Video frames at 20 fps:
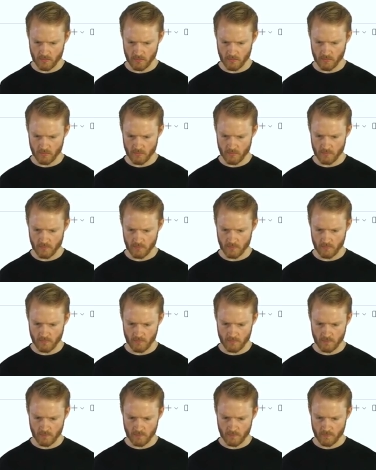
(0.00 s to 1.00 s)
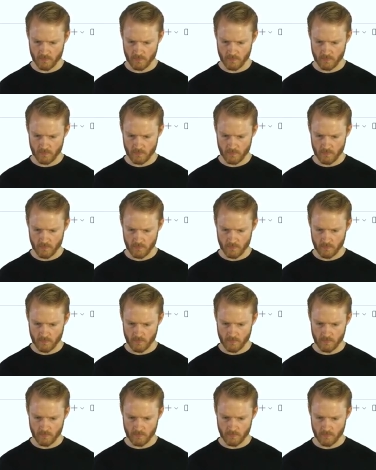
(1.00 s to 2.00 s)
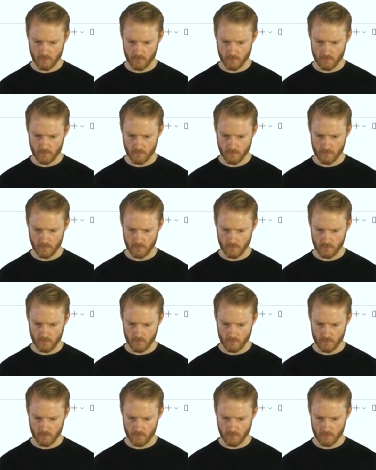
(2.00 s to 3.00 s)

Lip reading: No one is speaking in this clip.